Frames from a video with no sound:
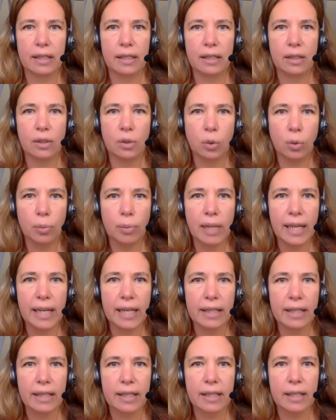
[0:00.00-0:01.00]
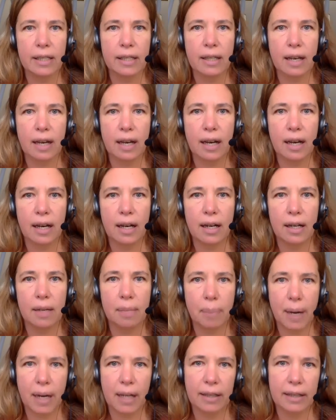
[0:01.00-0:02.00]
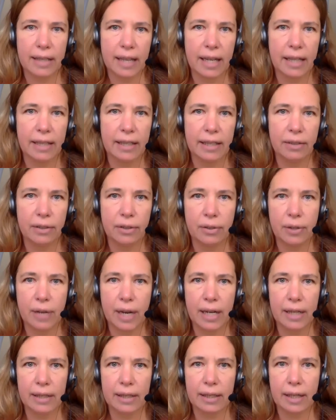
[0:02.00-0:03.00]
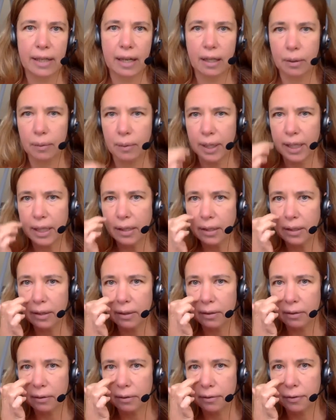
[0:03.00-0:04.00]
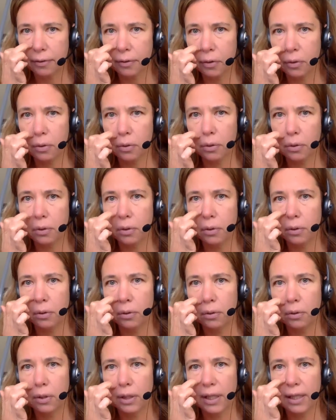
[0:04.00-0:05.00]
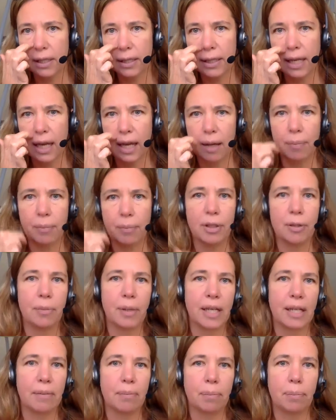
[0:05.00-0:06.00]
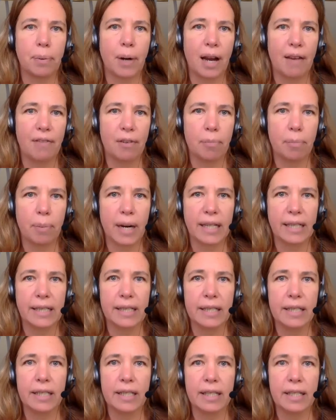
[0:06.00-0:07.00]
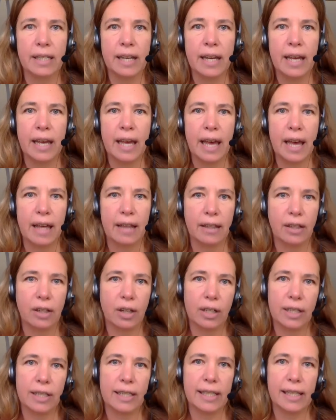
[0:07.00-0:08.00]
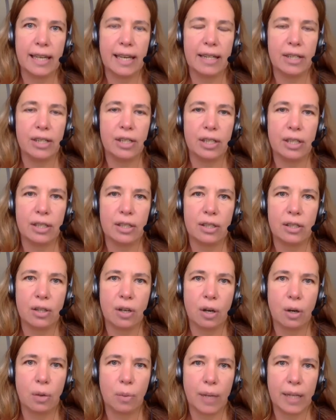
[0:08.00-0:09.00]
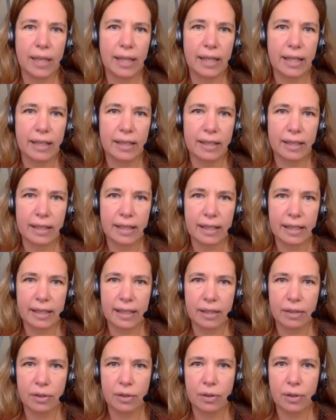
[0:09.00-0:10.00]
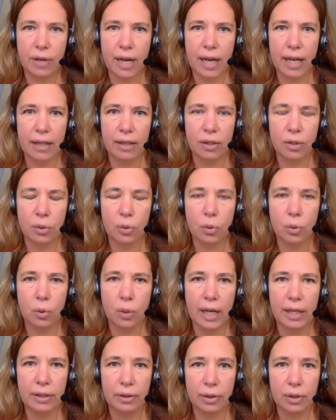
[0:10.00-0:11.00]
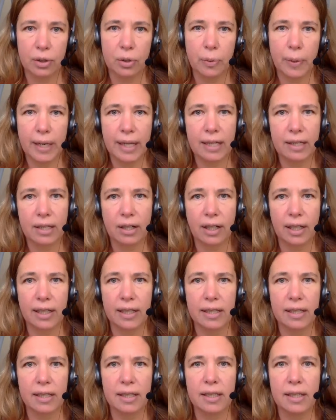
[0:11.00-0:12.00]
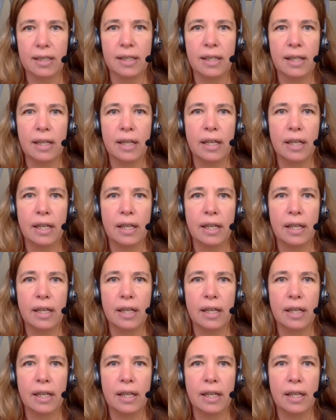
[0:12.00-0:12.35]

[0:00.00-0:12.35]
Normally it's about 800 Rand an hour for the time with me in private practice, and the constellations are 1,600 Rand or $120